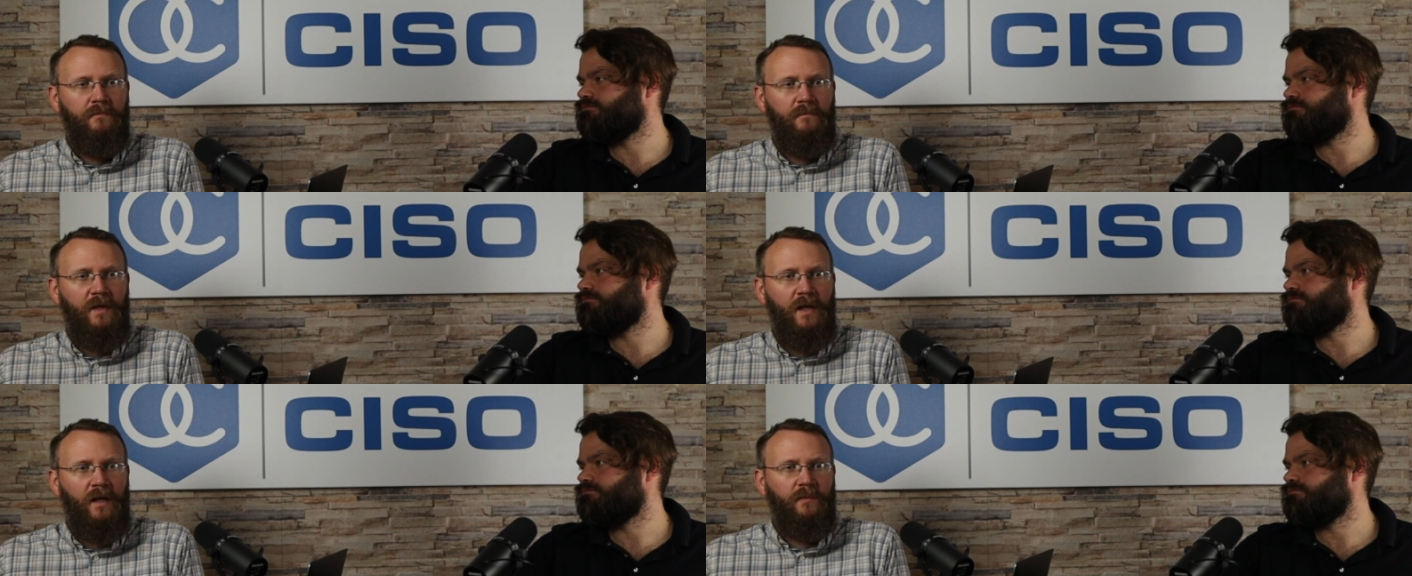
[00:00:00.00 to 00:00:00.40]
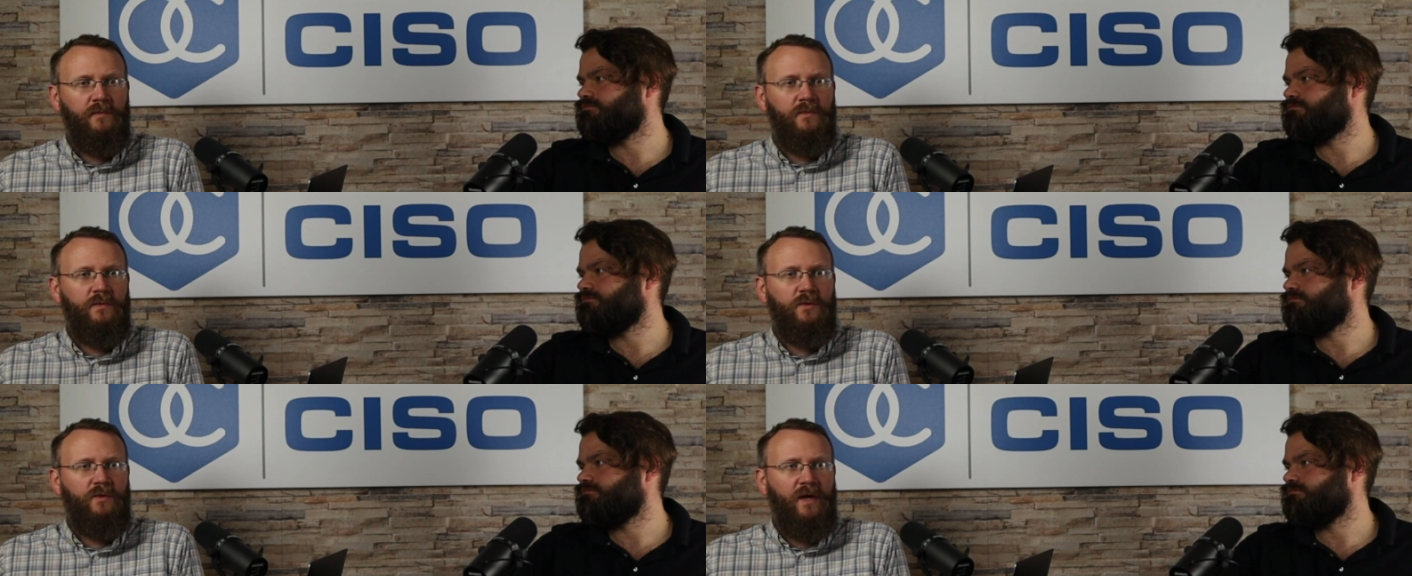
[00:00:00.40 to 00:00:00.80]
Speaker 1: help
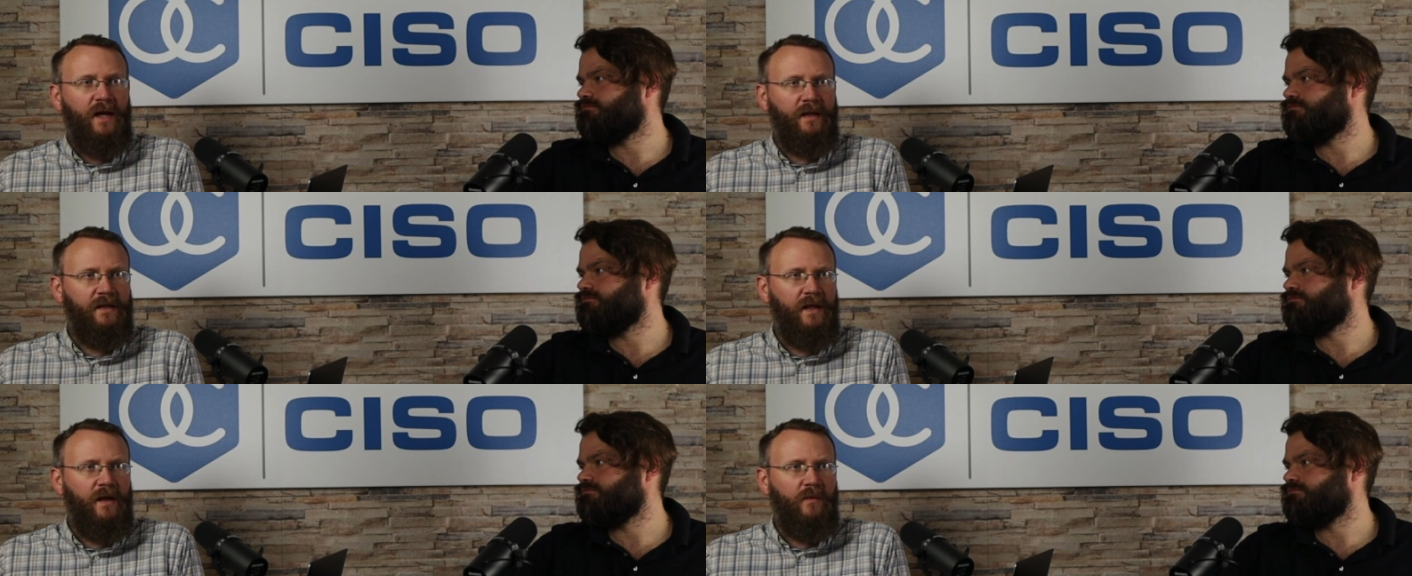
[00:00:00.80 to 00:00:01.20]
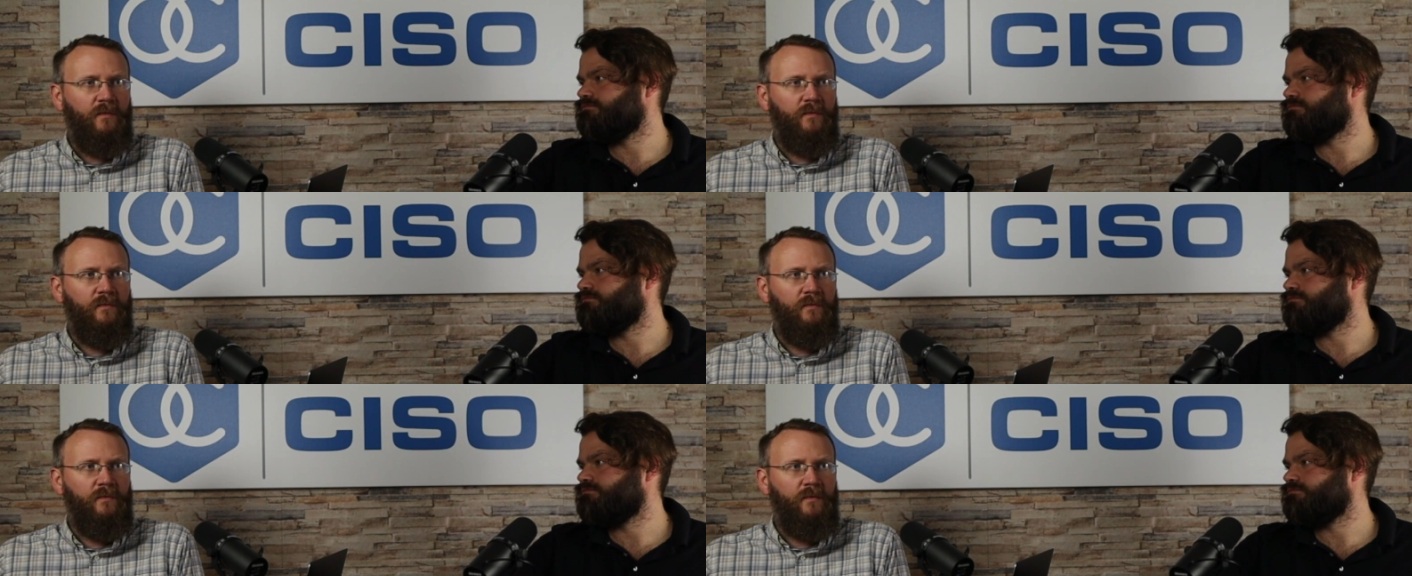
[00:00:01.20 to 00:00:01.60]
track down
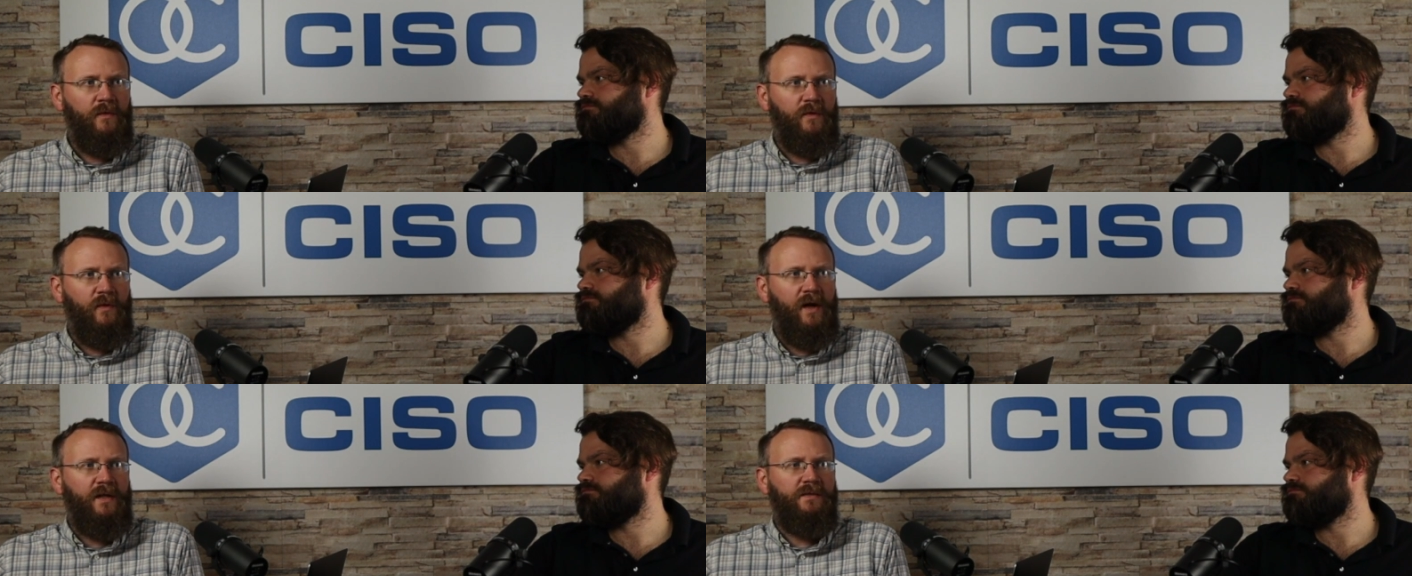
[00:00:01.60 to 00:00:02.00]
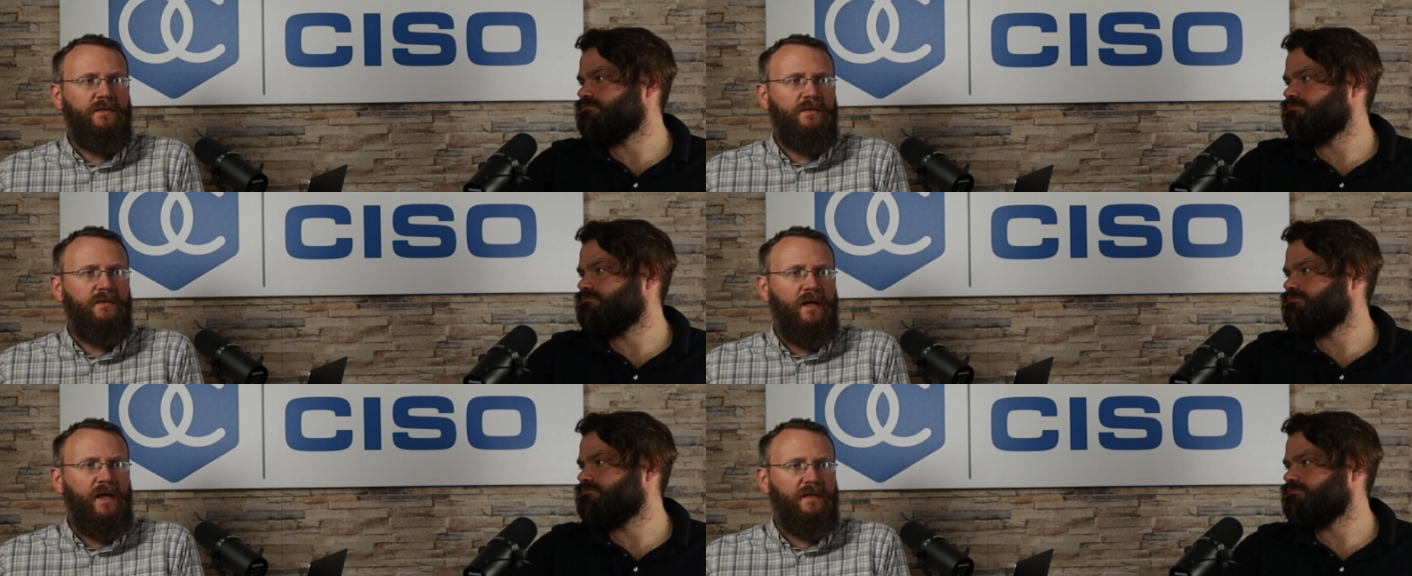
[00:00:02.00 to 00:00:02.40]

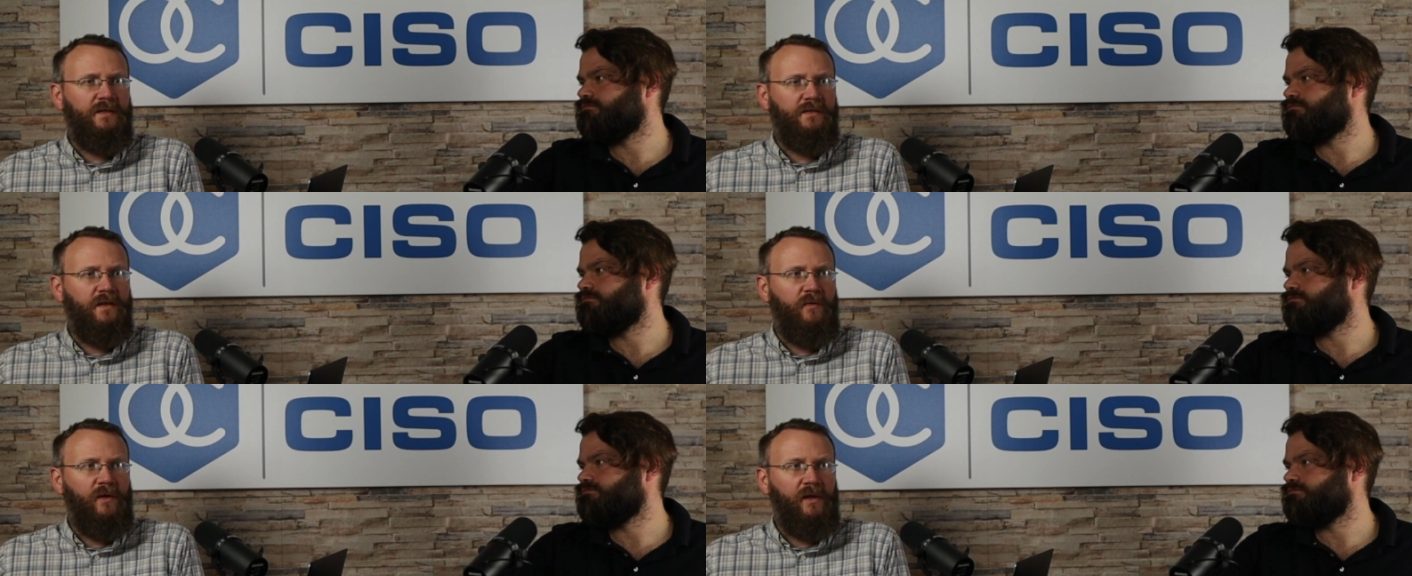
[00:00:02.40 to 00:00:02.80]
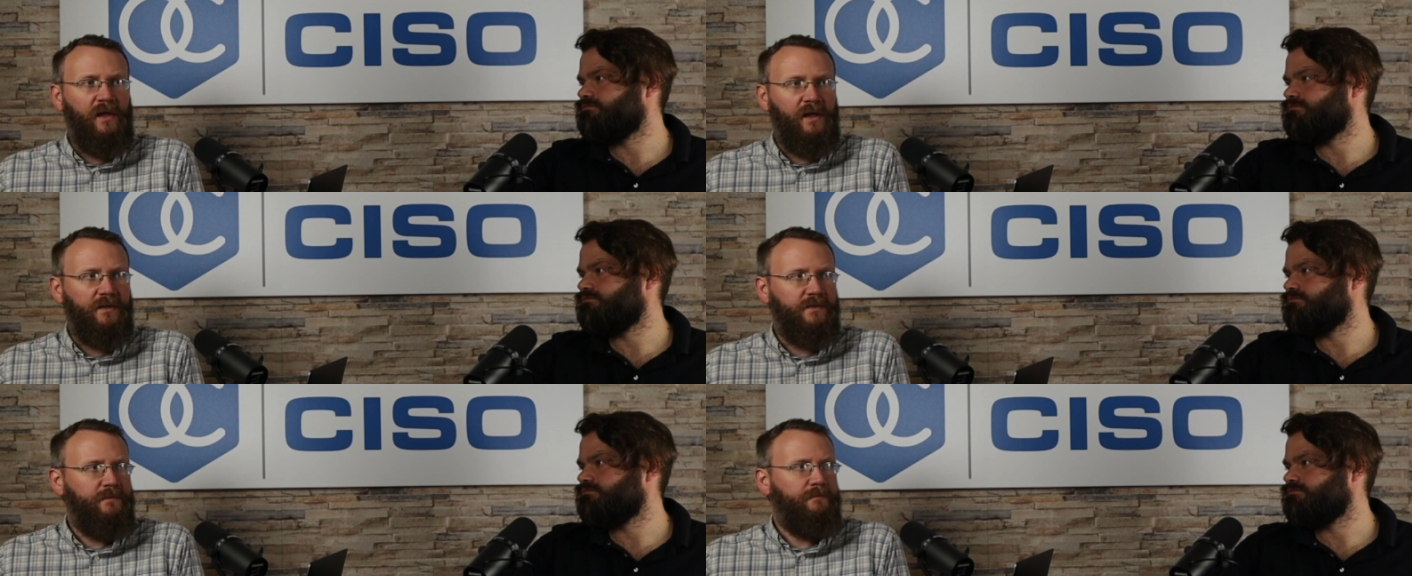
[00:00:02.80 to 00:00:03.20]
threats as they're
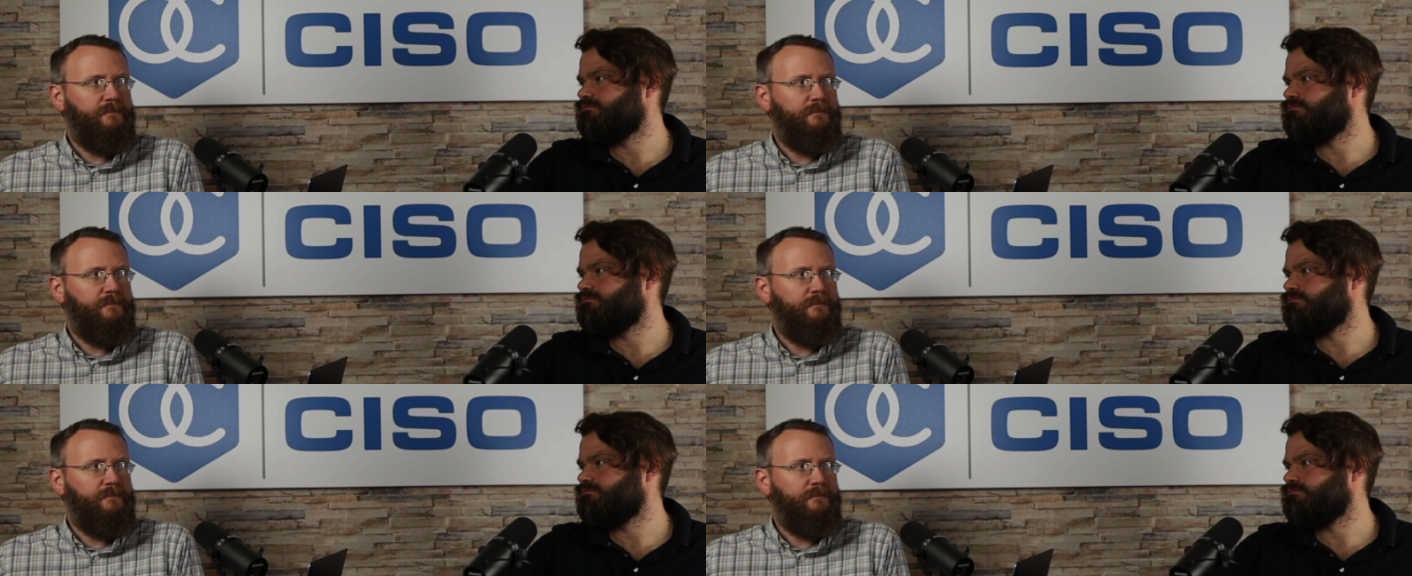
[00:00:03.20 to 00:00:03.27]
realized.